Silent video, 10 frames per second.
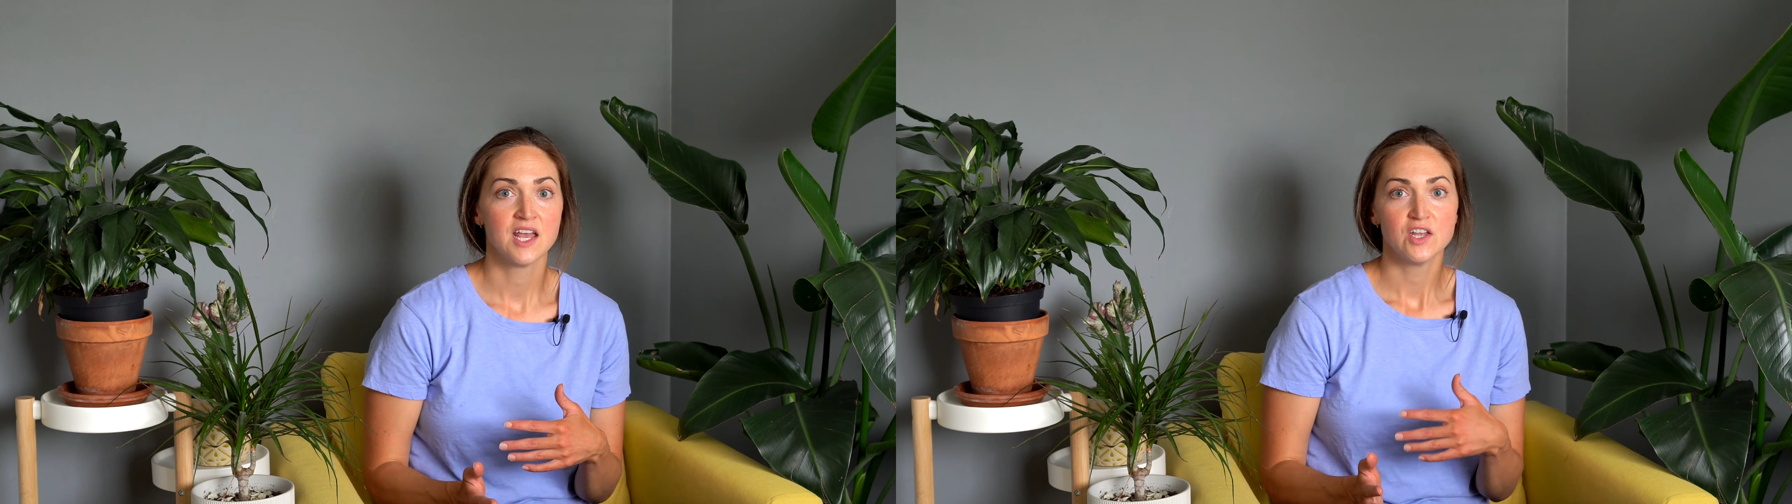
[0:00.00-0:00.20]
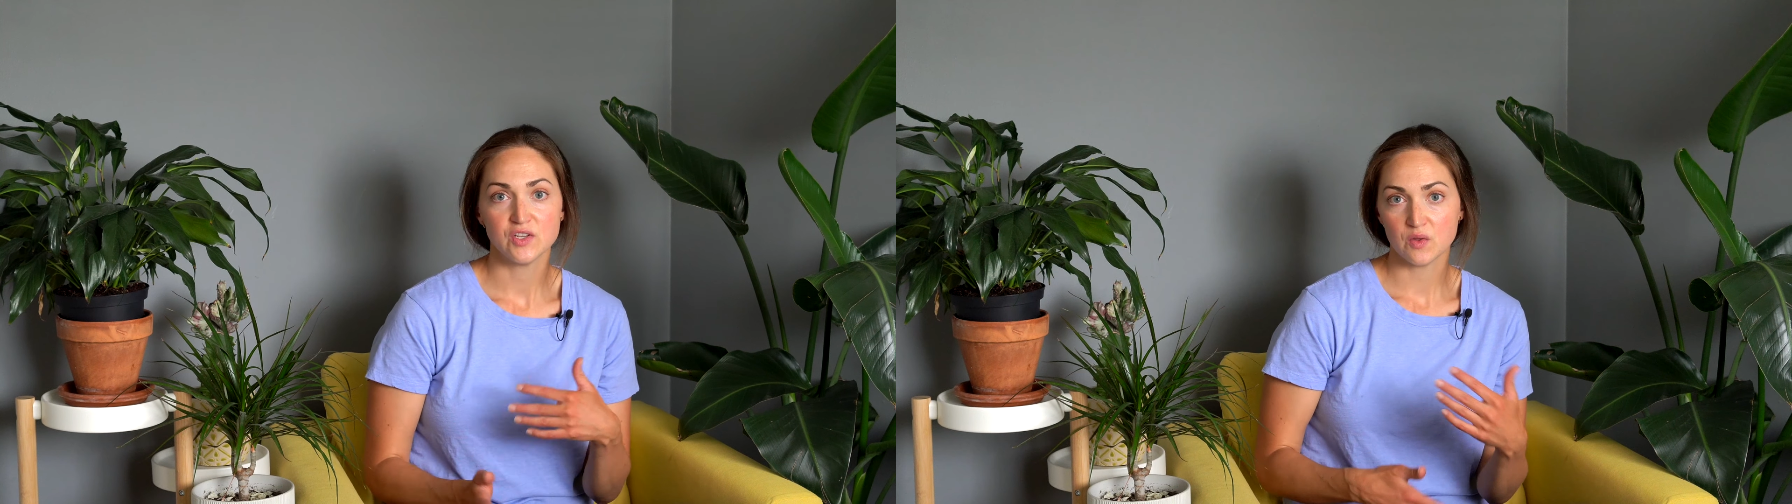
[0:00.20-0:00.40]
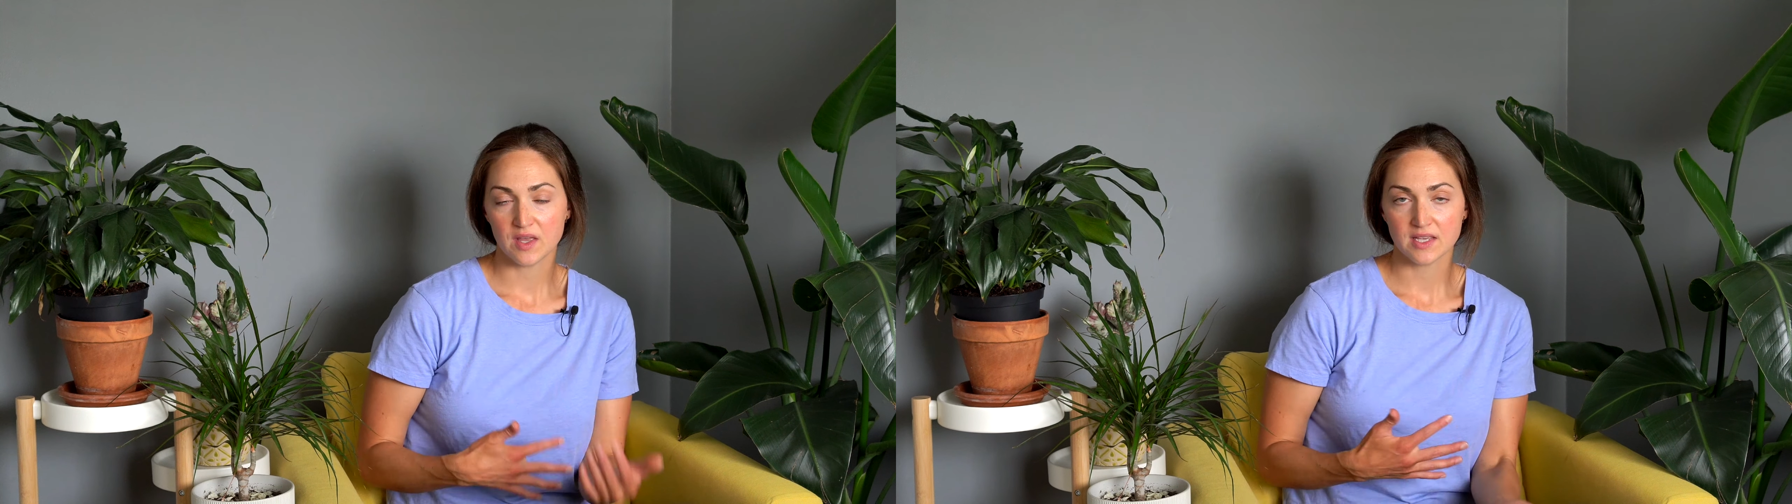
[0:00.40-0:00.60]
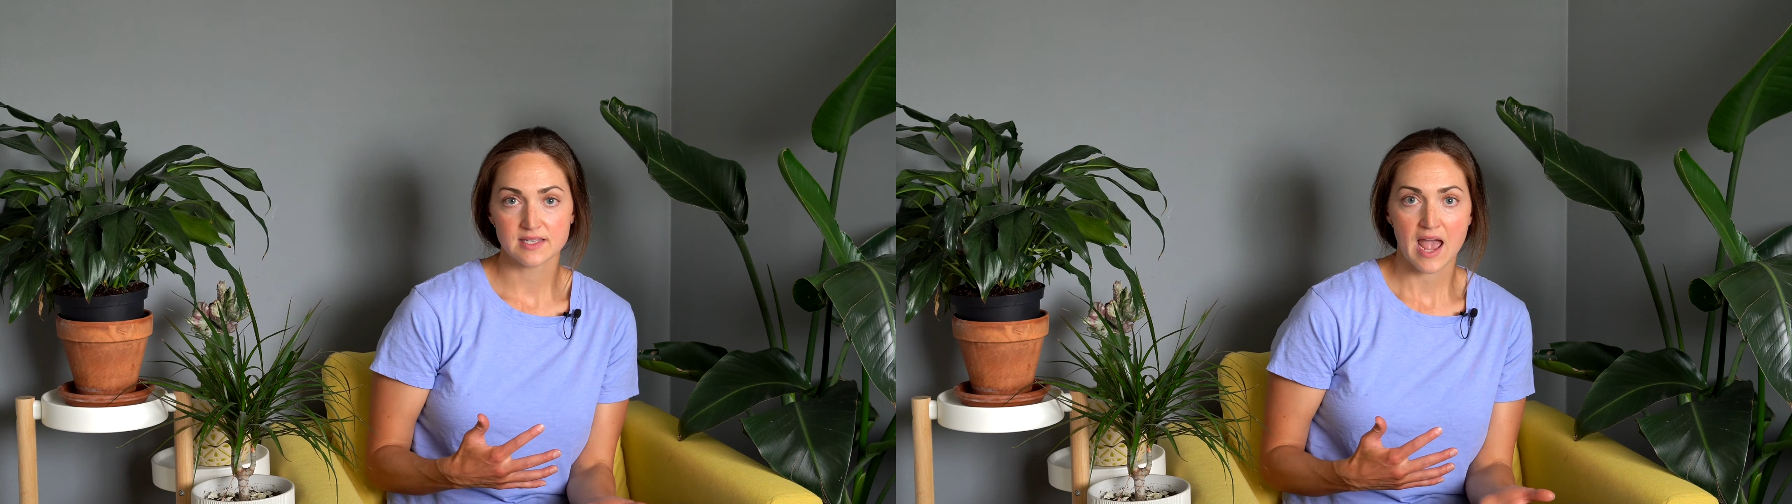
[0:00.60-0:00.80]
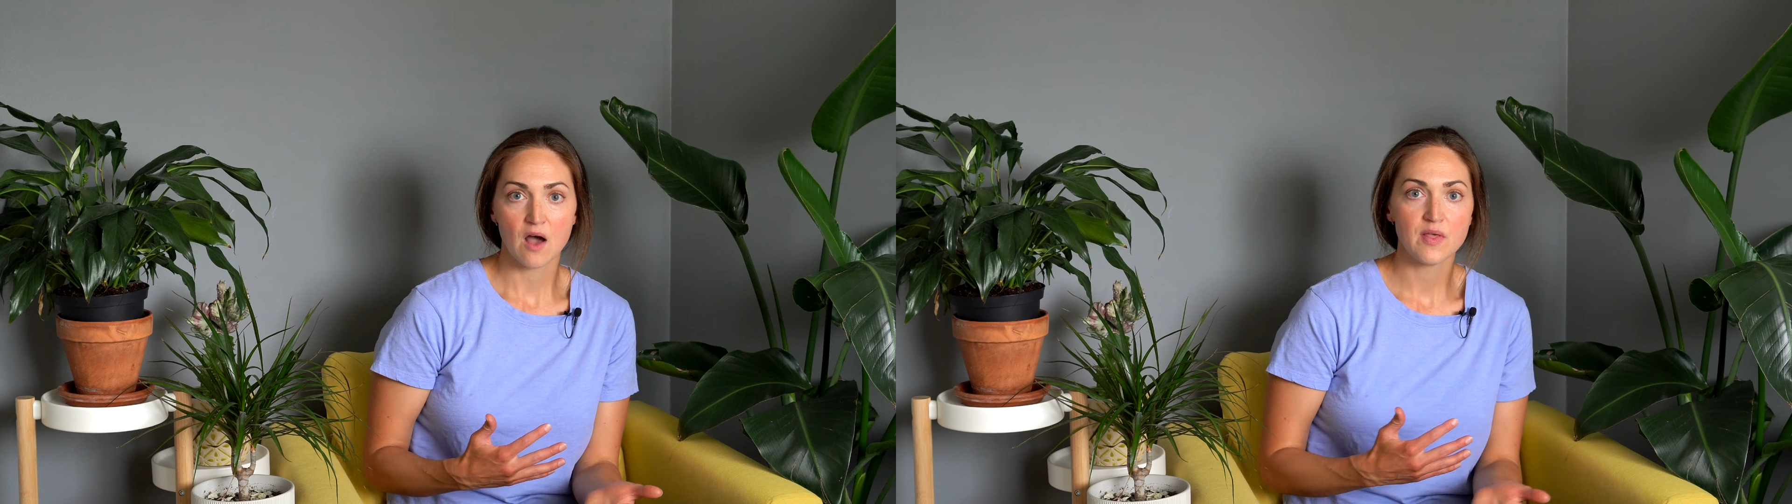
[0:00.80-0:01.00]
do things
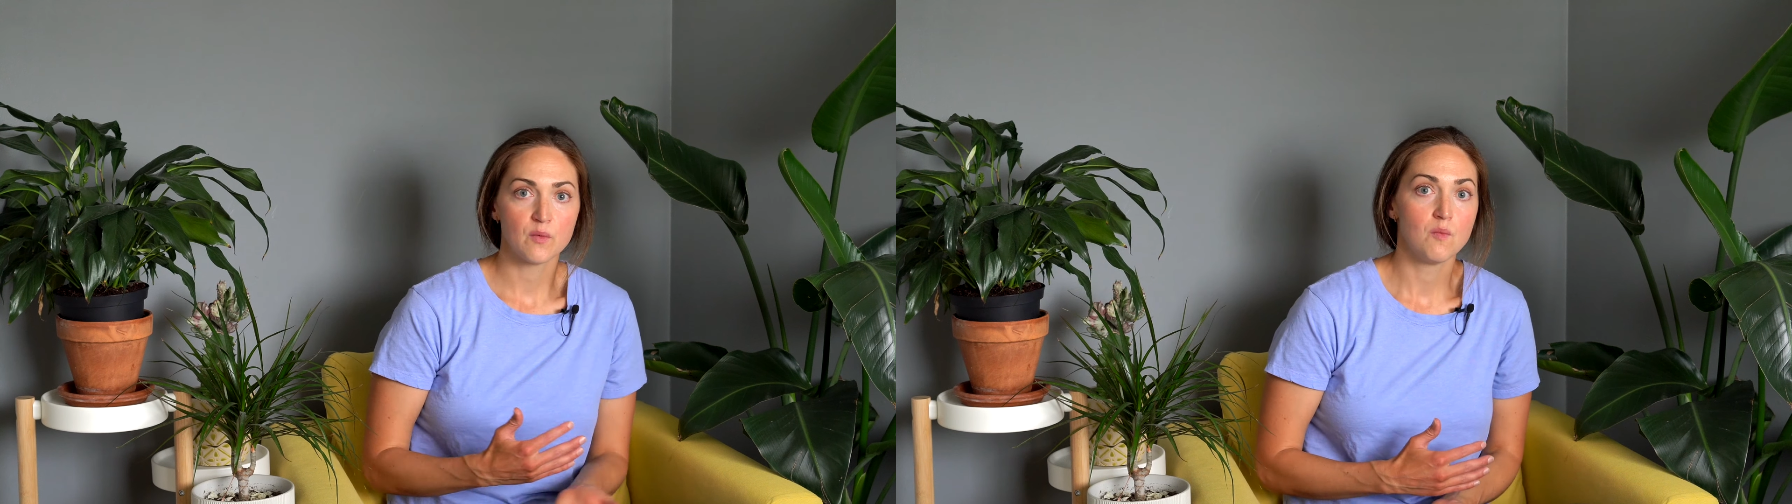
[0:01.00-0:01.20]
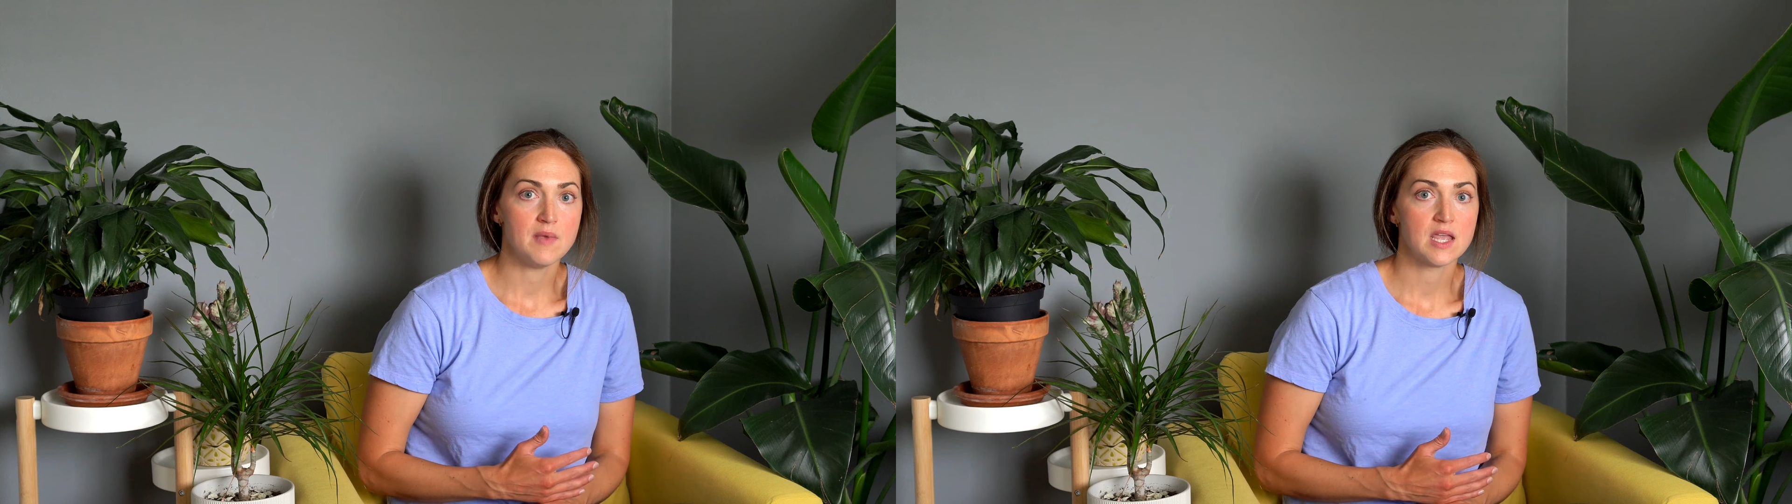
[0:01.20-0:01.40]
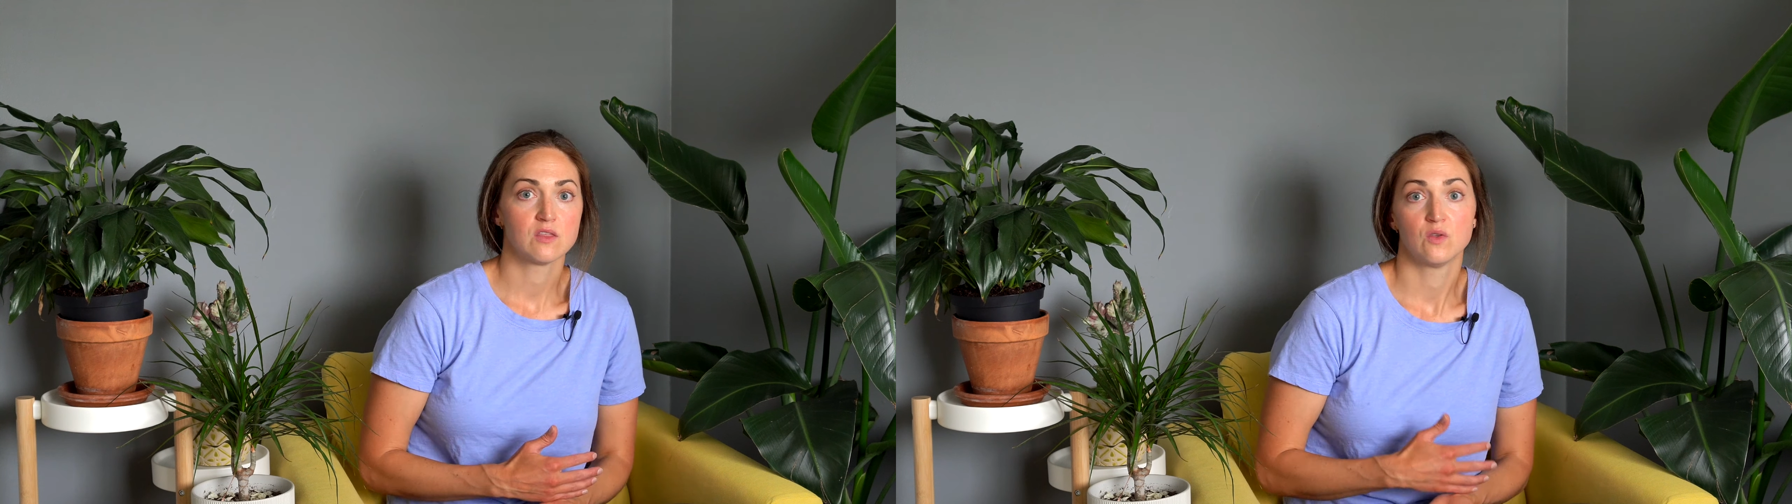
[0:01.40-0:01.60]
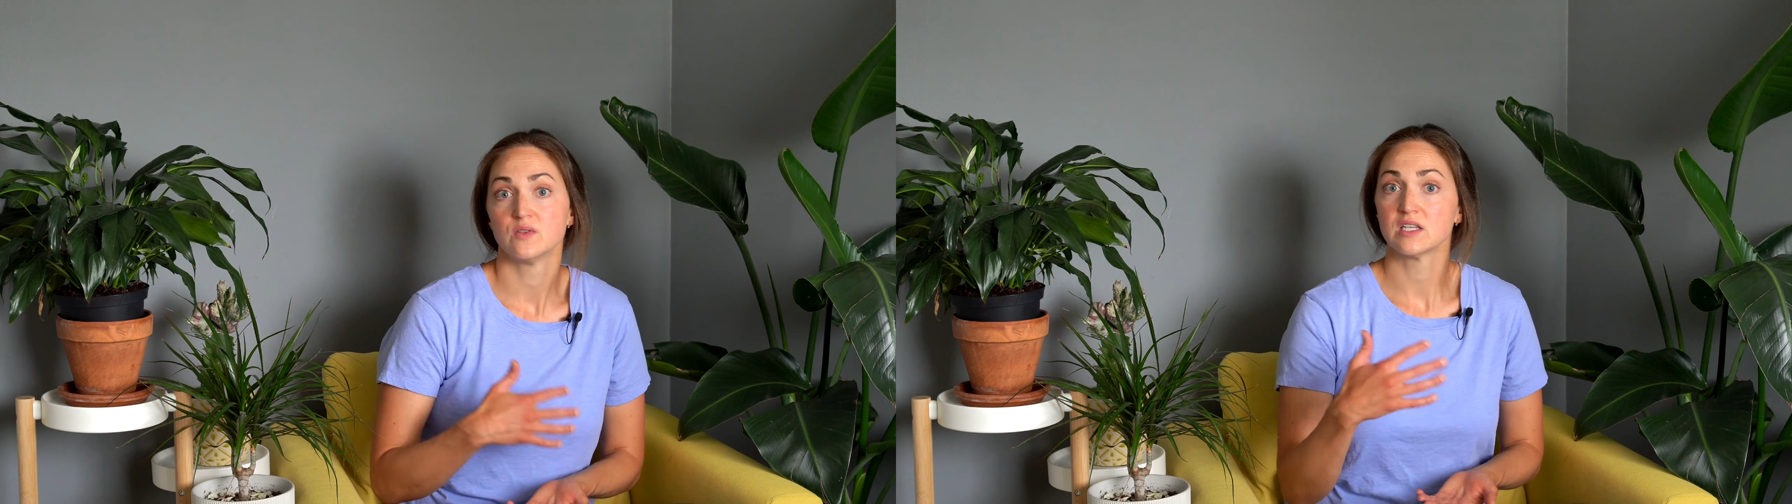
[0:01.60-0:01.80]
now that will make those